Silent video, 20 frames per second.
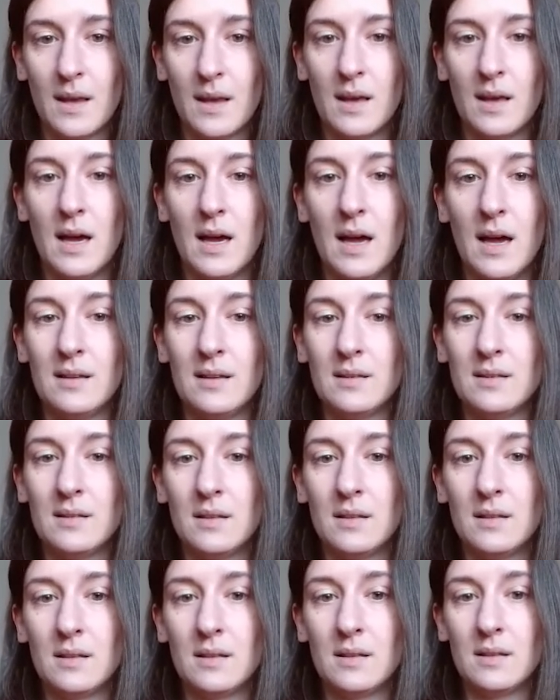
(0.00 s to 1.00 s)
And
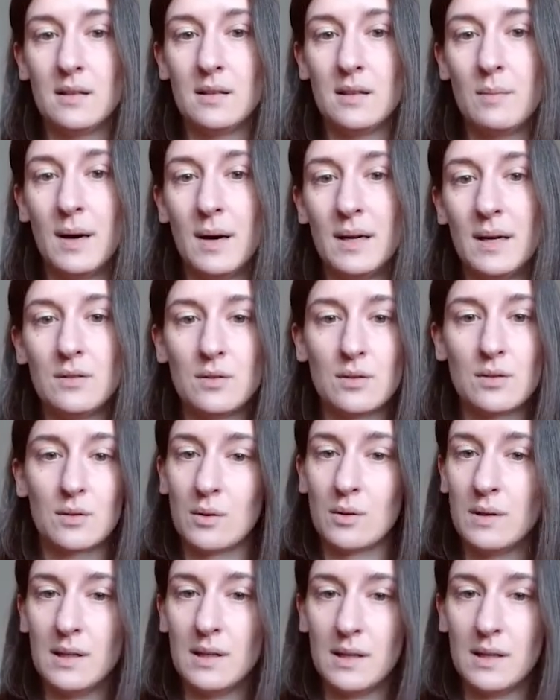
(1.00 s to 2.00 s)
the buttons
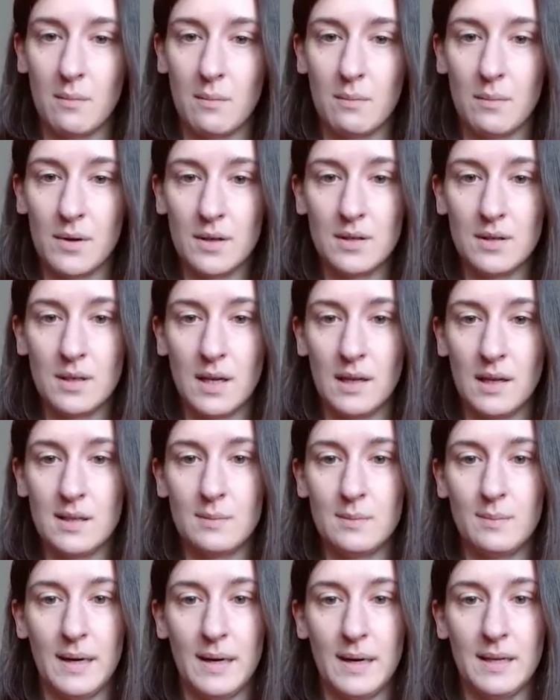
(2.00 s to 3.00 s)
grew in numbers, and
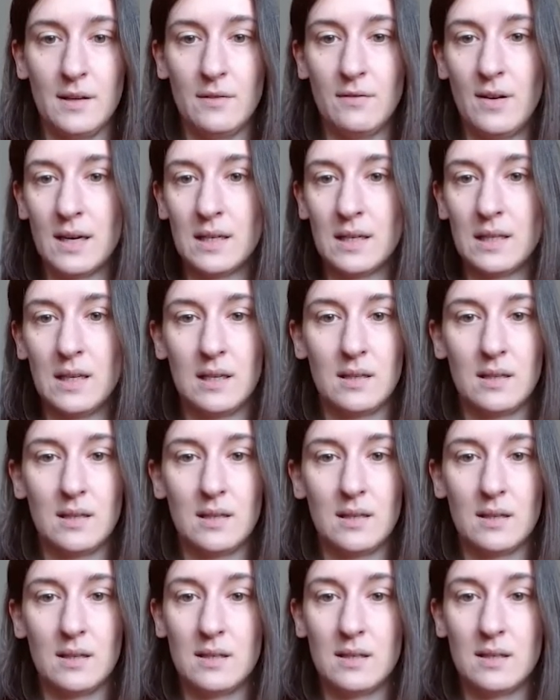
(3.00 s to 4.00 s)
despite the fact that
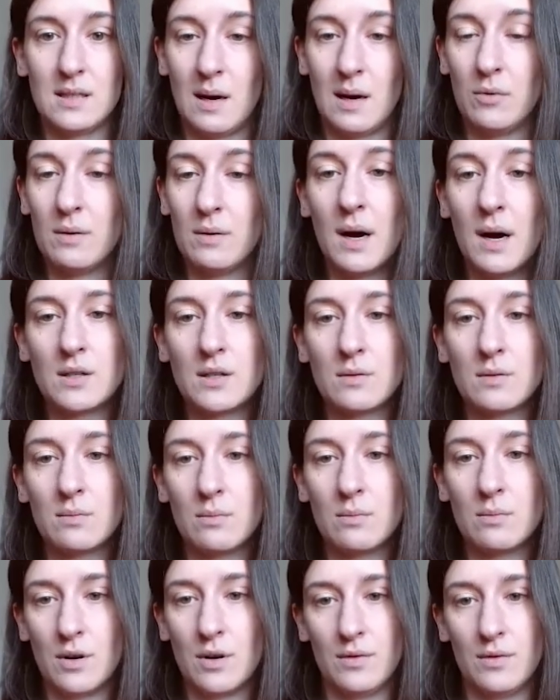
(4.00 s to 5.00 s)
some were much
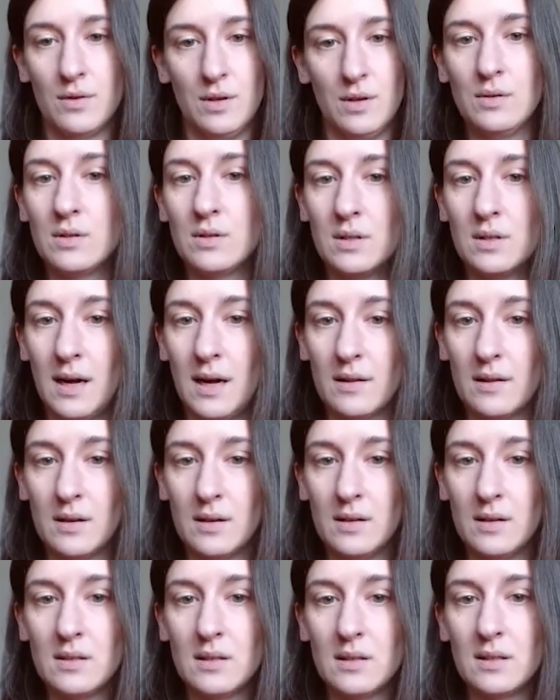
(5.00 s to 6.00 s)
more often used than
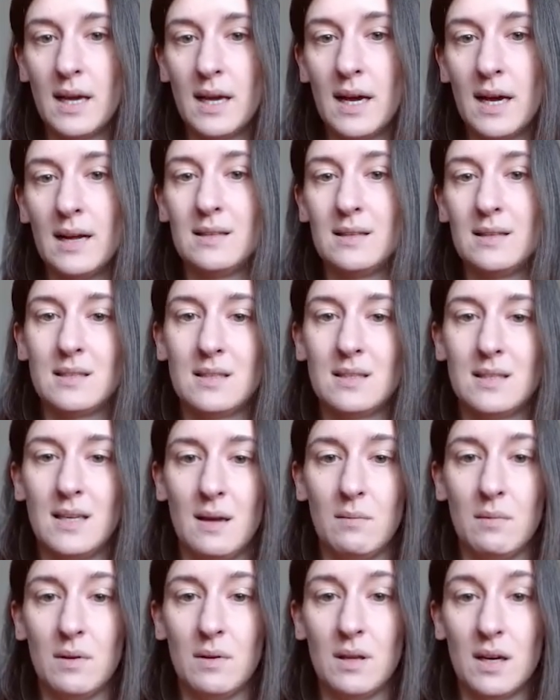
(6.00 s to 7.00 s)
others, they had the
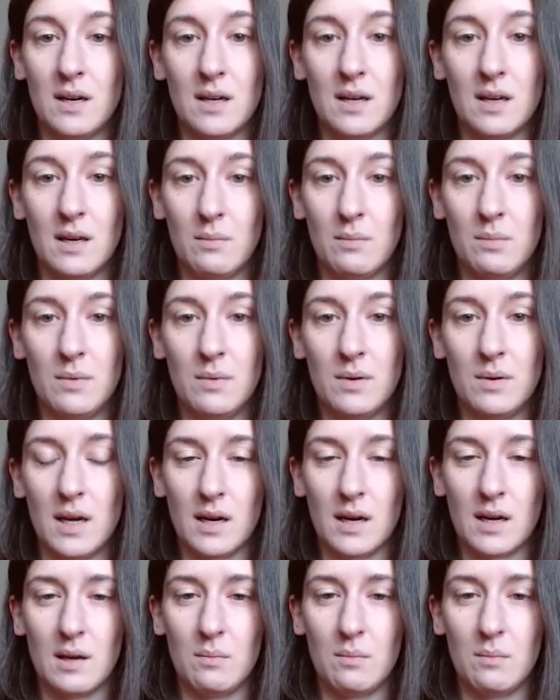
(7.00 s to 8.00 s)
same
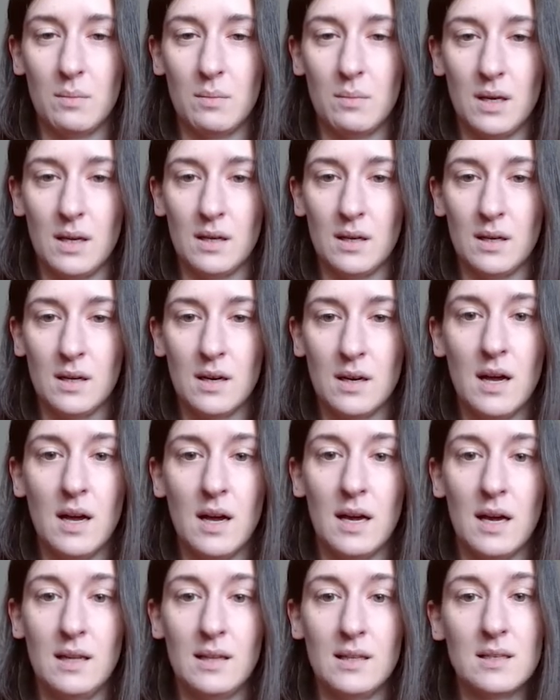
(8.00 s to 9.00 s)
hierarchy being
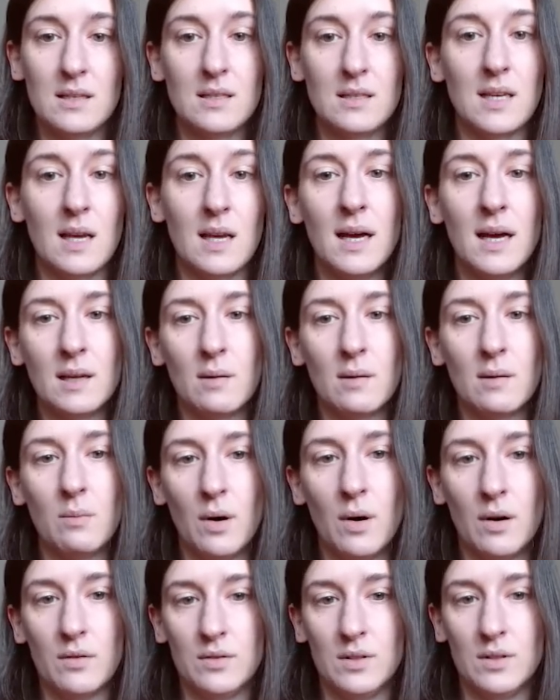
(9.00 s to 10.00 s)
in the same line
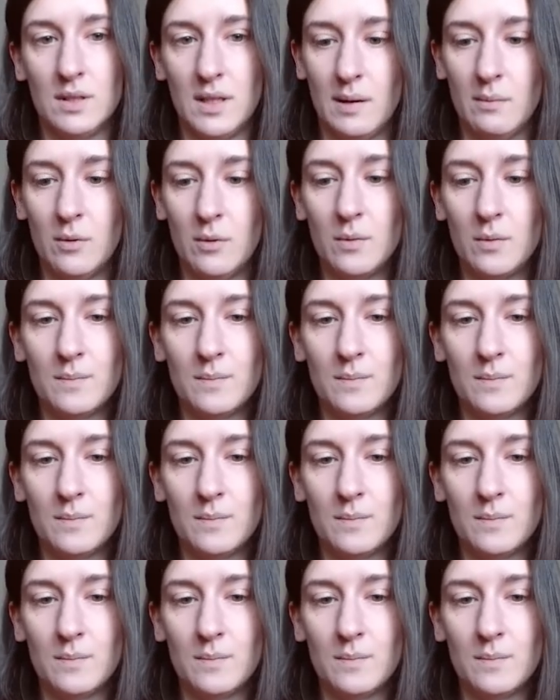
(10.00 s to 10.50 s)
above the table.